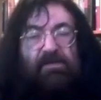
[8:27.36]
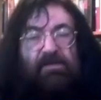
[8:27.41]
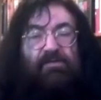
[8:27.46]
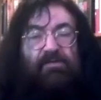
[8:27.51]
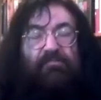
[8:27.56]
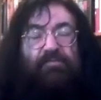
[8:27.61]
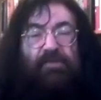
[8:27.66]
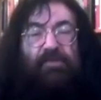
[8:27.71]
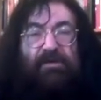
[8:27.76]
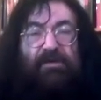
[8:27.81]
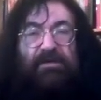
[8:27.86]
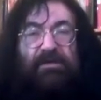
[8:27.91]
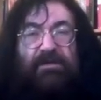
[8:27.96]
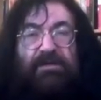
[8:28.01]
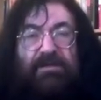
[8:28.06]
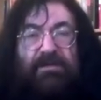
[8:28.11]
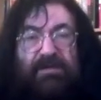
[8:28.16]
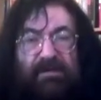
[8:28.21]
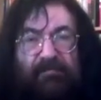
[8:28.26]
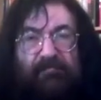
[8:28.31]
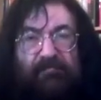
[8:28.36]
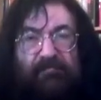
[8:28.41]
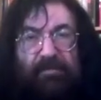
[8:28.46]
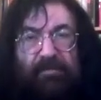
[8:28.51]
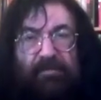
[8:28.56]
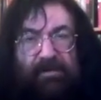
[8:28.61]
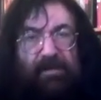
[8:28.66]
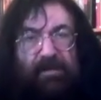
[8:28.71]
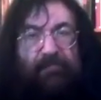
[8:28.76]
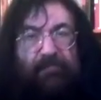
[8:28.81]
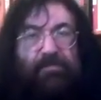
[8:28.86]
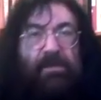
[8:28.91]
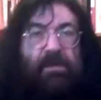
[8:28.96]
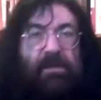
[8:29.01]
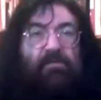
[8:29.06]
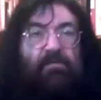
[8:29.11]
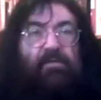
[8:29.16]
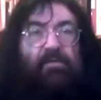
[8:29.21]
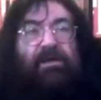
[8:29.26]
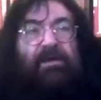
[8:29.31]
To put it simply,
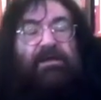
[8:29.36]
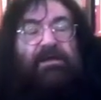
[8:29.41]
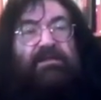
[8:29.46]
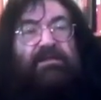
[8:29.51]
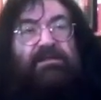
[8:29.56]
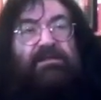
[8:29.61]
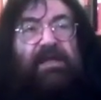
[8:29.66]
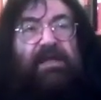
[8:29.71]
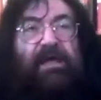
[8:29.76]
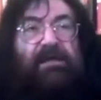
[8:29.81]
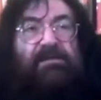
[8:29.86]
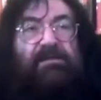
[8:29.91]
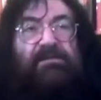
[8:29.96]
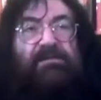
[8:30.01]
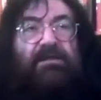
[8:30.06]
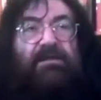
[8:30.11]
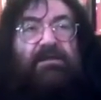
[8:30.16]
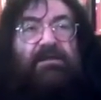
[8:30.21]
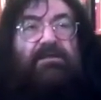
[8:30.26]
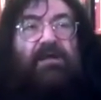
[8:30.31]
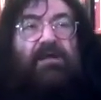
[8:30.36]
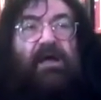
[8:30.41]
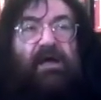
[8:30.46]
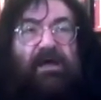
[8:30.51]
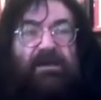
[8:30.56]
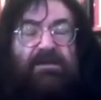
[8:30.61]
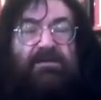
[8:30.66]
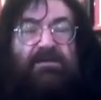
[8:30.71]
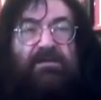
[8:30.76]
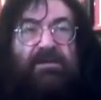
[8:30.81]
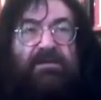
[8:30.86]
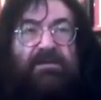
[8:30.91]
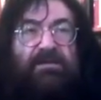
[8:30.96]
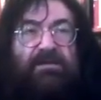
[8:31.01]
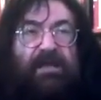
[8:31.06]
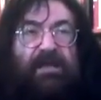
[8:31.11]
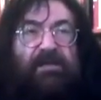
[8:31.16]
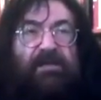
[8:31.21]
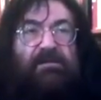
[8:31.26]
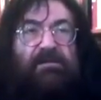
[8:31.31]
when a state decides to
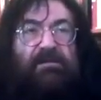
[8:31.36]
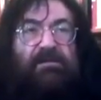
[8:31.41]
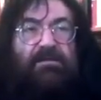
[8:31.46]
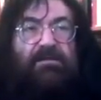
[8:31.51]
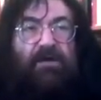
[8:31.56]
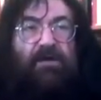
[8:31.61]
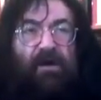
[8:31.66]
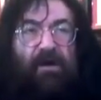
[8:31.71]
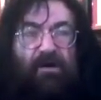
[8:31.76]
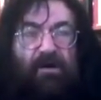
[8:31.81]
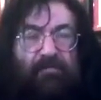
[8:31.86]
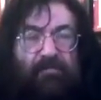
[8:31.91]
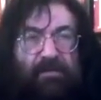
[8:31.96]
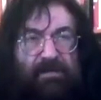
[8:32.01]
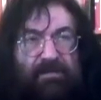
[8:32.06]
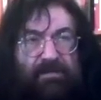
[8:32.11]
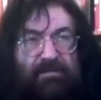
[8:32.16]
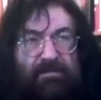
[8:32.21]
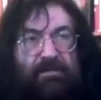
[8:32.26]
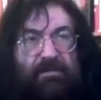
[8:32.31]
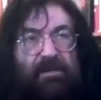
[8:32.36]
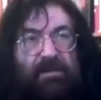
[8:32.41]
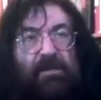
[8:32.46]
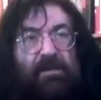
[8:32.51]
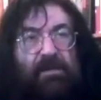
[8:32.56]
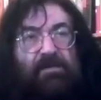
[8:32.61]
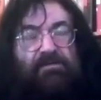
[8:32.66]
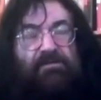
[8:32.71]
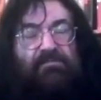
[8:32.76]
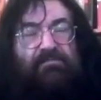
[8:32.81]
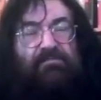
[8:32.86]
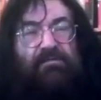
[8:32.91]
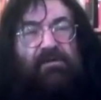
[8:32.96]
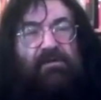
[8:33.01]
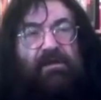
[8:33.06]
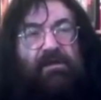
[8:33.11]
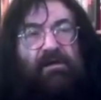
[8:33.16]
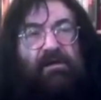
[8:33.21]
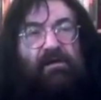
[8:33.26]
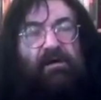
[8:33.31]
send its armies to
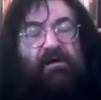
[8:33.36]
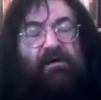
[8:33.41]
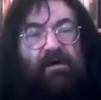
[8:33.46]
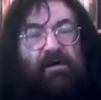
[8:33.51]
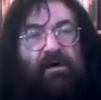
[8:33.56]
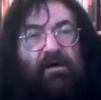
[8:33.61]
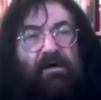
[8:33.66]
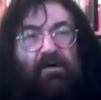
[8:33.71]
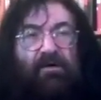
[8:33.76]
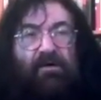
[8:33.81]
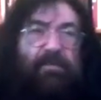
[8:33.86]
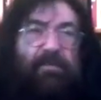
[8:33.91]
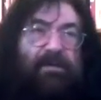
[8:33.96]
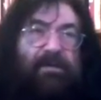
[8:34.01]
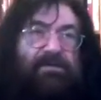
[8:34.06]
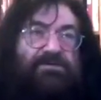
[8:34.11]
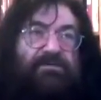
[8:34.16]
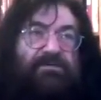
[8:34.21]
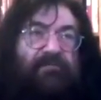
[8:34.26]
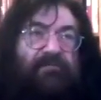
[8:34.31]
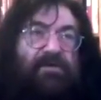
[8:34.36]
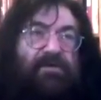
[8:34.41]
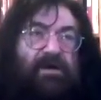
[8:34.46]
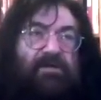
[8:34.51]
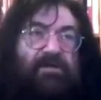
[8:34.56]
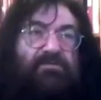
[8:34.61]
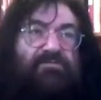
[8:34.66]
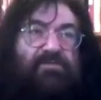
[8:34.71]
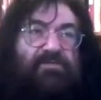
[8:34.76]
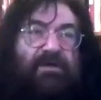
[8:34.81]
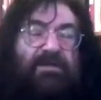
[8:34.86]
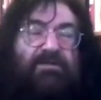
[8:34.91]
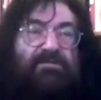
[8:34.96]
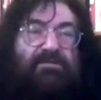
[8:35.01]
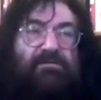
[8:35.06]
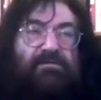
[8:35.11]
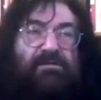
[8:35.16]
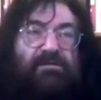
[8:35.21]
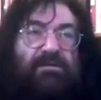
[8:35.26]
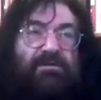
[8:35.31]
a whole bunch of countries
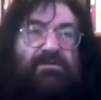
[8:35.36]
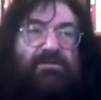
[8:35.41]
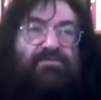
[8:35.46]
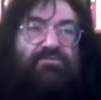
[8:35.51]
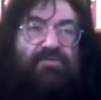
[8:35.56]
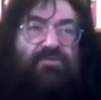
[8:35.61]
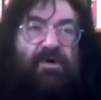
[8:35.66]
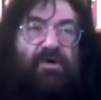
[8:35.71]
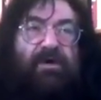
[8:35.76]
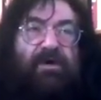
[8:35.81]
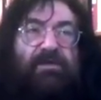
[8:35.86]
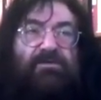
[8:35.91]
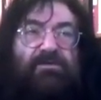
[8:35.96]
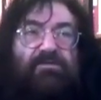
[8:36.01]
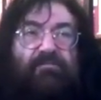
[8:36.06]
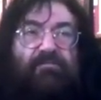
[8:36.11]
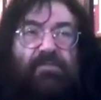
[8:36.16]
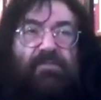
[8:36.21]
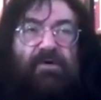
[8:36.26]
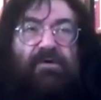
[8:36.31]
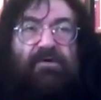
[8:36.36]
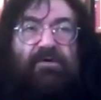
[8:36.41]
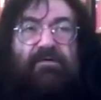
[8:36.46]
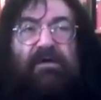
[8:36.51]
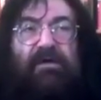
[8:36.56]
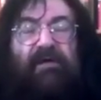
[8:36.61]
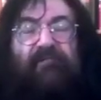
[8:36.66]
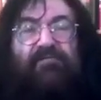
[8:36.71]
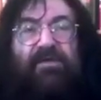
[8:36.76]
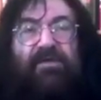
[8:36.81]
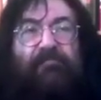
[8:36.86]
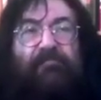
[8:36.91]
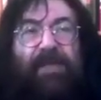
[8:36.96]
to destroy, to murder every